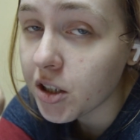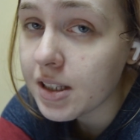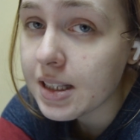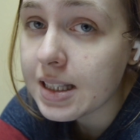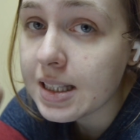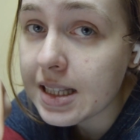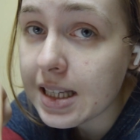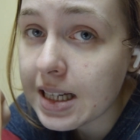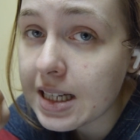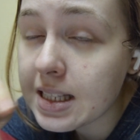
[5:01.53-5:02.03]

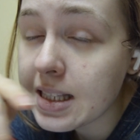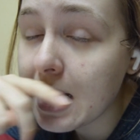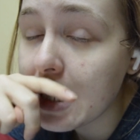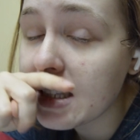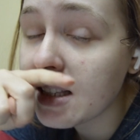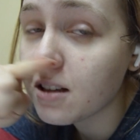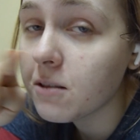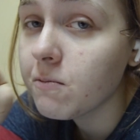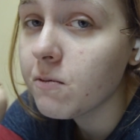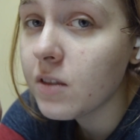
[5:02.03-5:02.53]
Six has
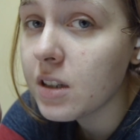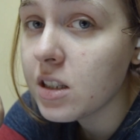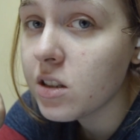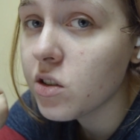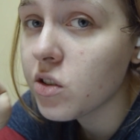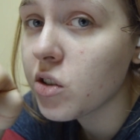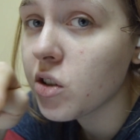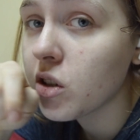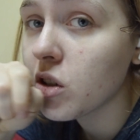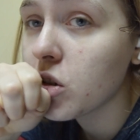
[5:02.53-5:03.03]

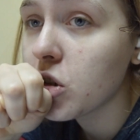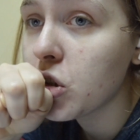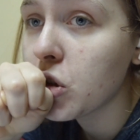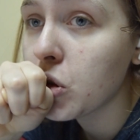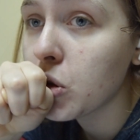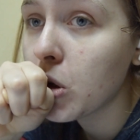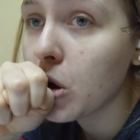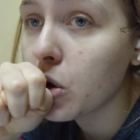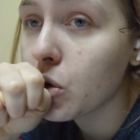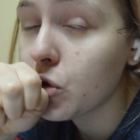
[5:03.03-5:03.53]
convinced her
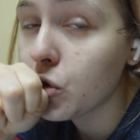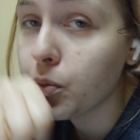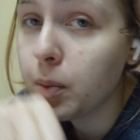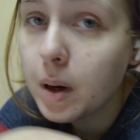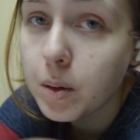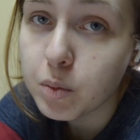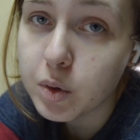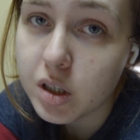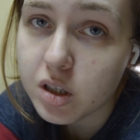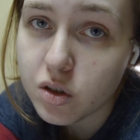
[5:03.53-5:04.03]
to go to
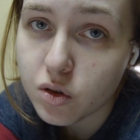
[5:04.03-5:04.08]
public